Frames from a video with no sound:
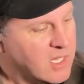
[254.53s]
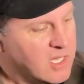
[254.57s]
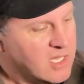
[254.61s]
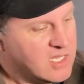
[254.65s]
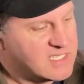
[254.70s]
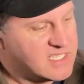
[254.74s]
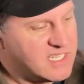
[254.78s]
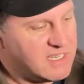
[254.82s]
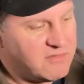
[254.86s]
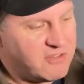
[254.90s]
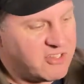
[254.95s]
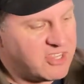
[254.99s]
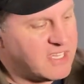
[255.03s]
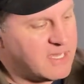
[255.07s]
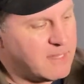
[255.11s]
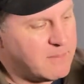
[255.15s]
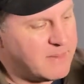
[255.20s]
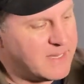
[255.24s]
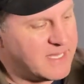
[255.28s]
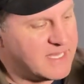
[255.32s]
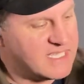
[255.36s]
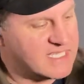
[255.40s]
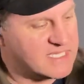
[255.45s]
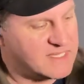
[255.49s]
So everything
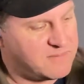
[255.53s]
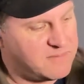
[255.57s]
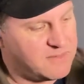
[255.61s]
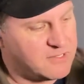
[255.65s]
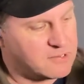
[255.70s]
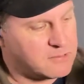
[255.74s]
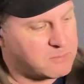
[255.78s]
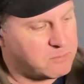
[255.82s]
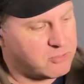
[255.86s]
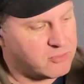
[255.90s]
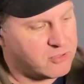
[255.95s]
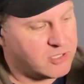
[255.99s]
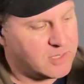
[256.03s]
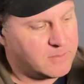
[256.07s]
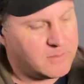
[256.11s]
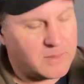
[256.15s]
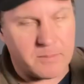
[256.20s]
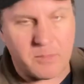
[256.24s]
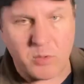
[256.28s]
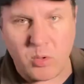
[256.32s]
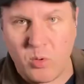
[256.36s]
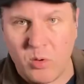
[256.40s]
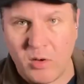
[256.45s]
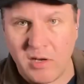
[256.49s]
about this feels
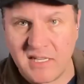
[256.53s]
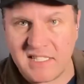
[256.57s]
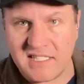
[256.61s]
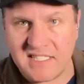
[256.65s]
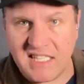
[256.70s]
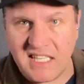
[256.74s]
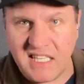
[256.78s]
premium quality.